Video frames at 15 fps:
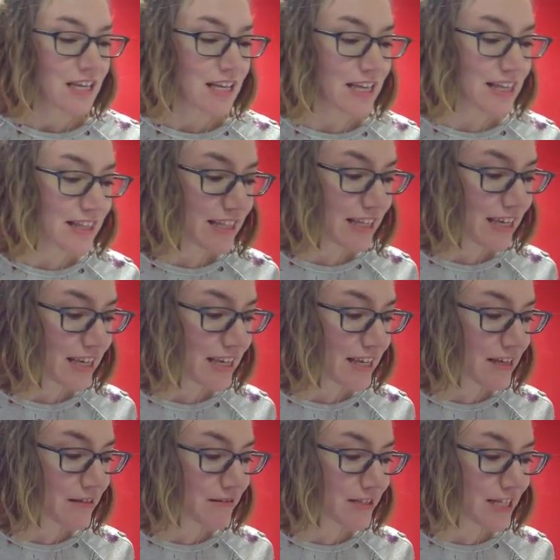in
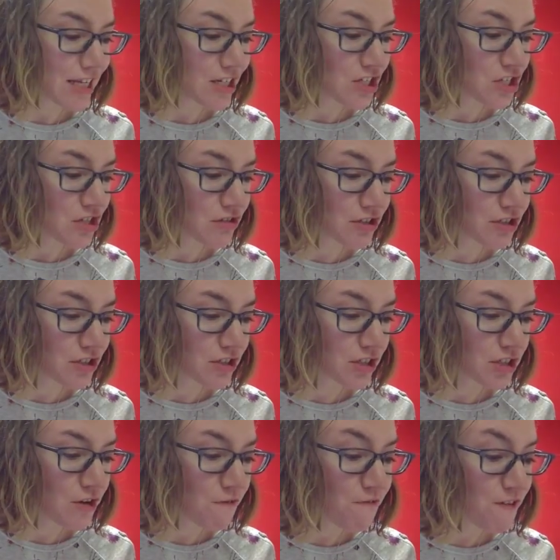the
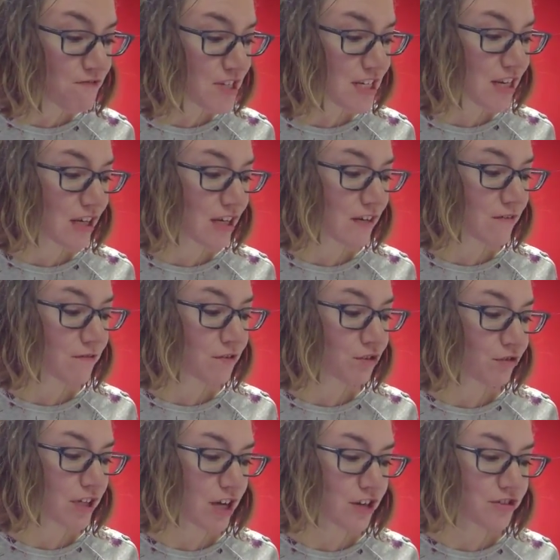250 to
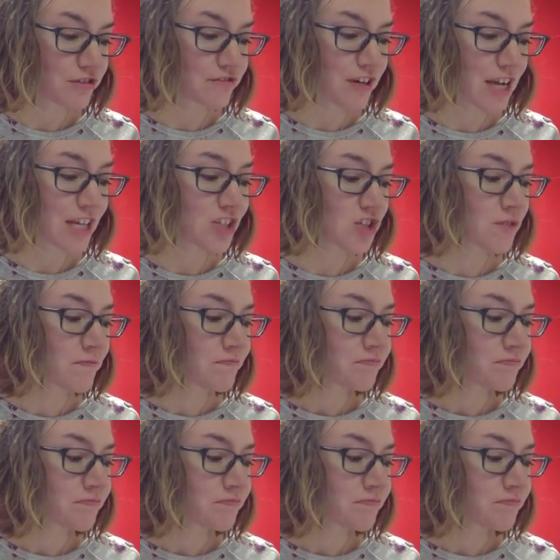300 range,